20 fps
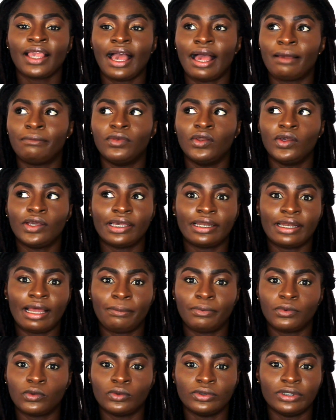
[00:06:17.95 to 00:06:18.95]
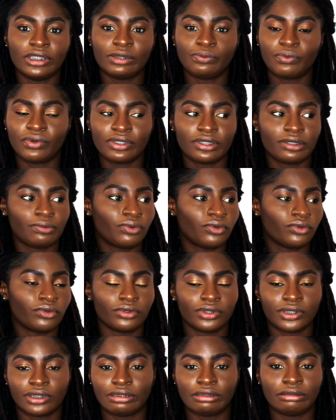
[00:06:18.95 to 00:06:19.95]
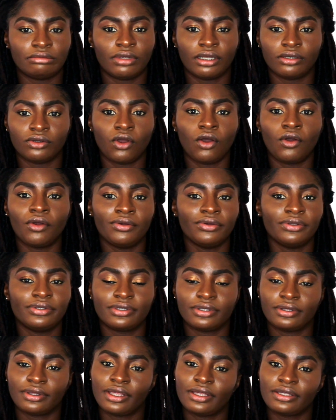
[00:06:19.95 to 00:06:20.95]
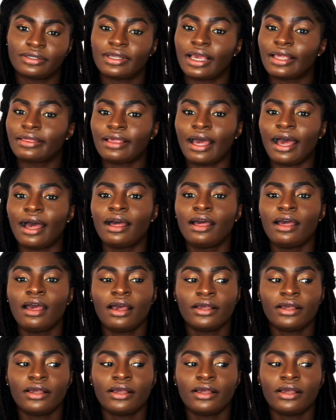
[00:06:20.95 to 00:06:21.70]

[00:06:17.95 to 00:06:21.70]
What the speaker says: I'm looking up all these principles and codes and things like that.